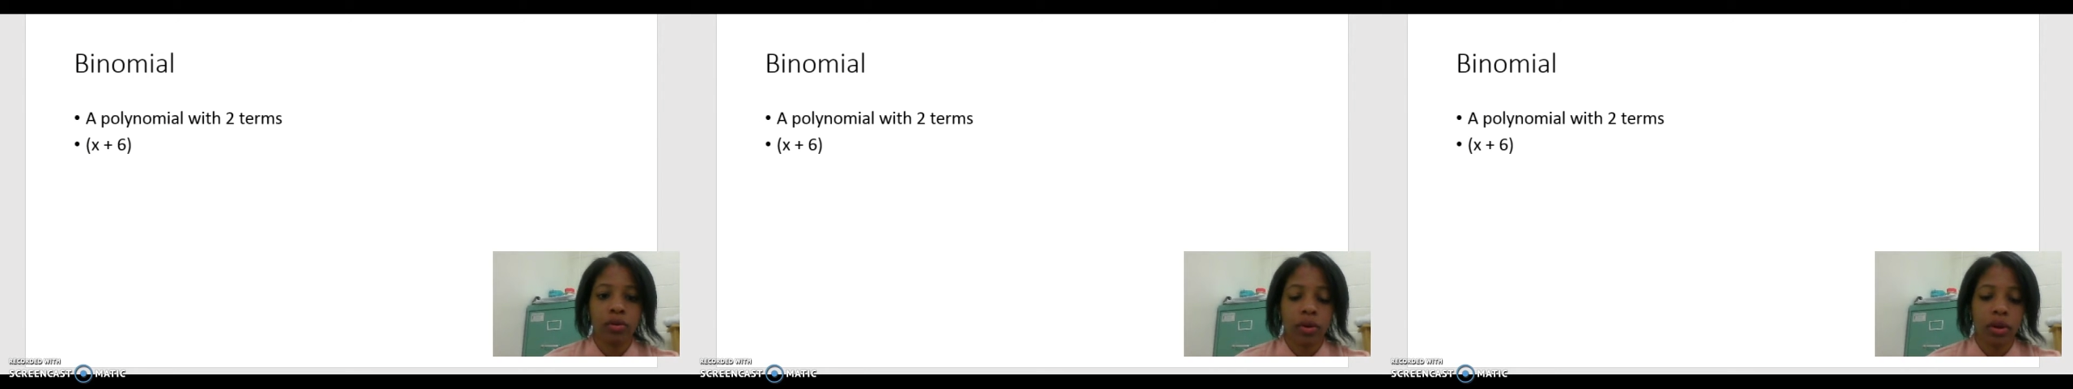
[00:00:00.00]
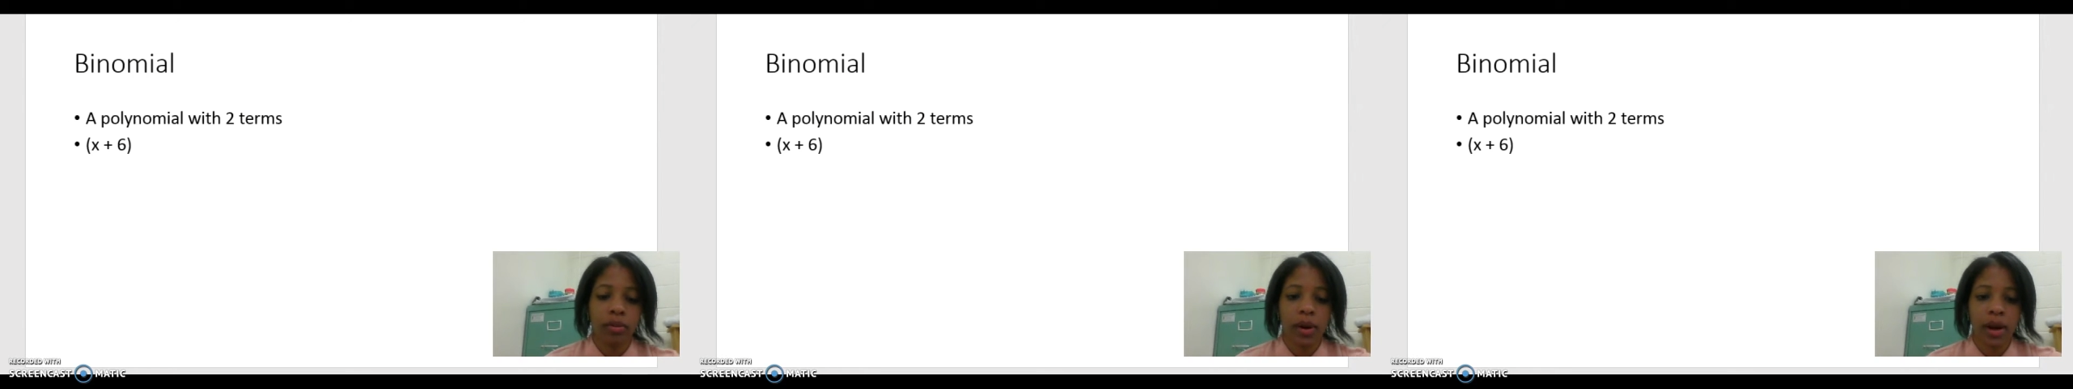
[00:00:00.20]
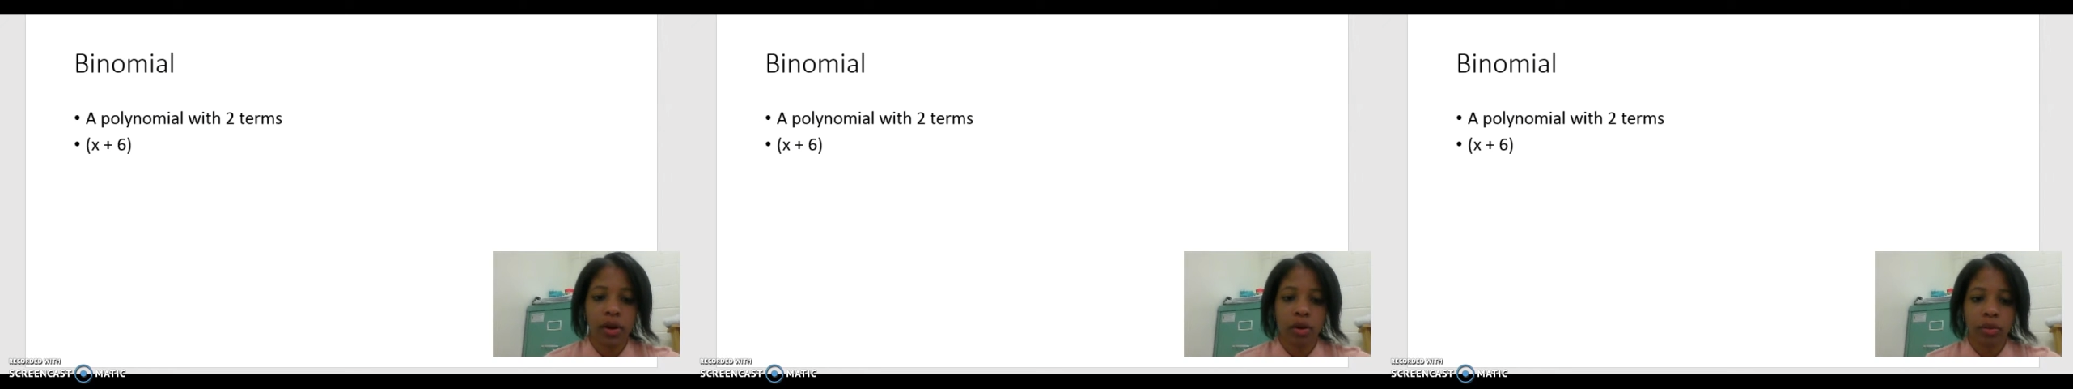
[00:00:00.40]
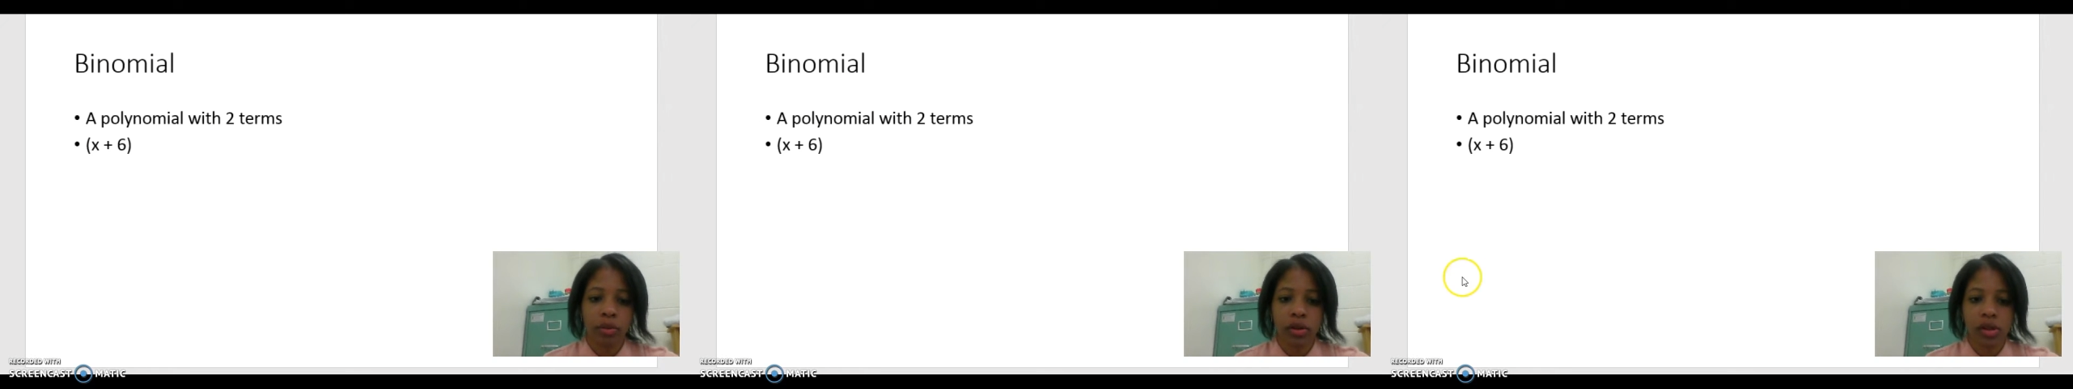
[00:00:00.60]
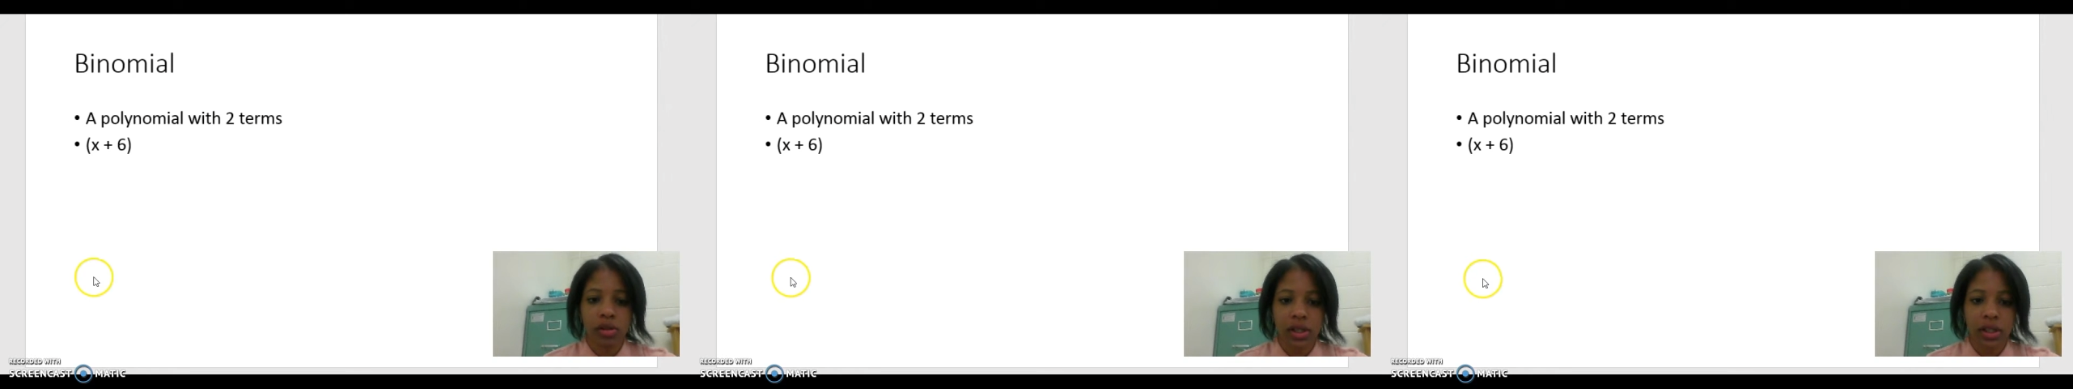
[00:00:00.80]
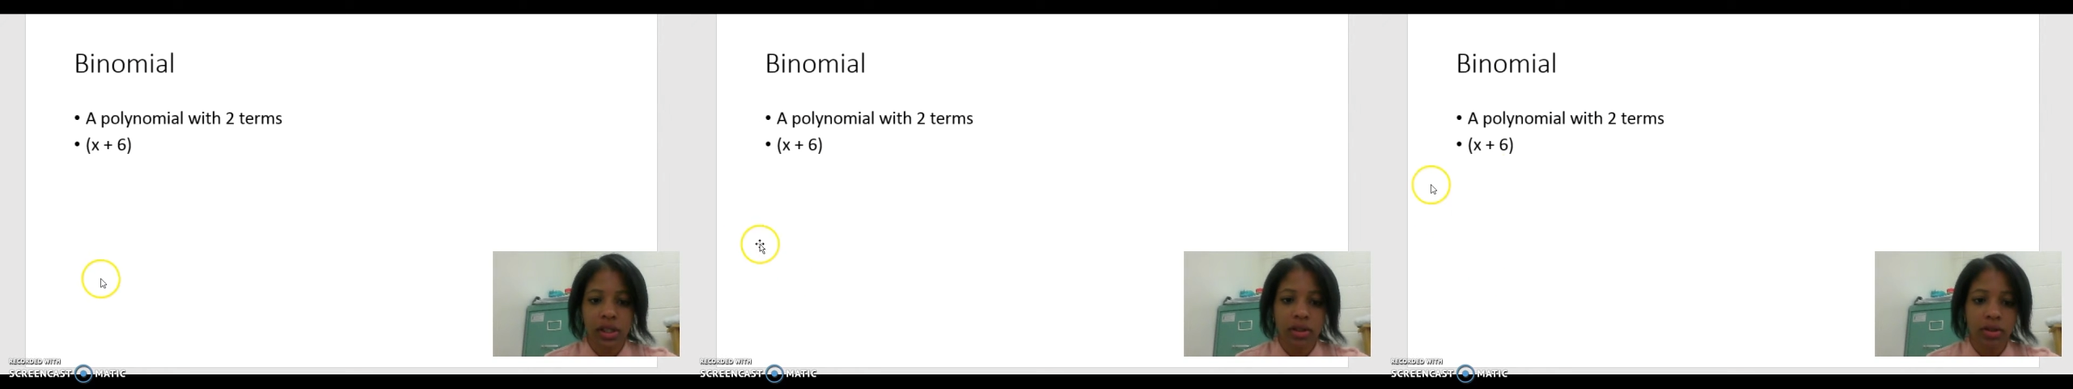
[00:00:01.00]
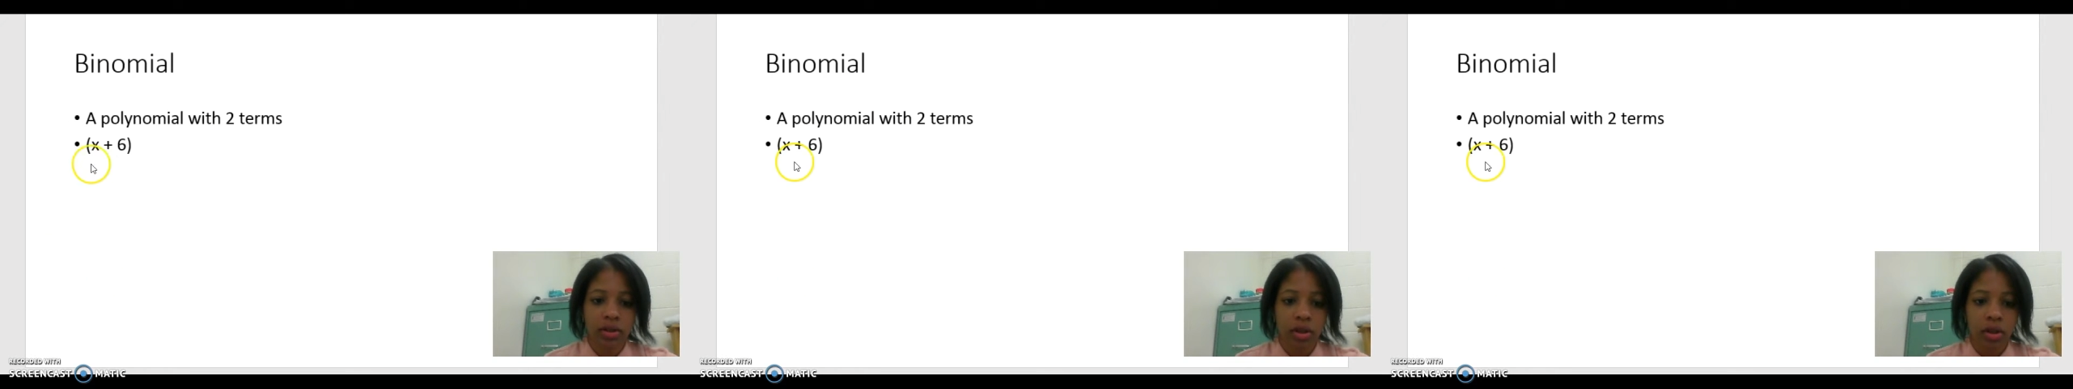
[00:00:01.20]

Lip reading: what a binomial is.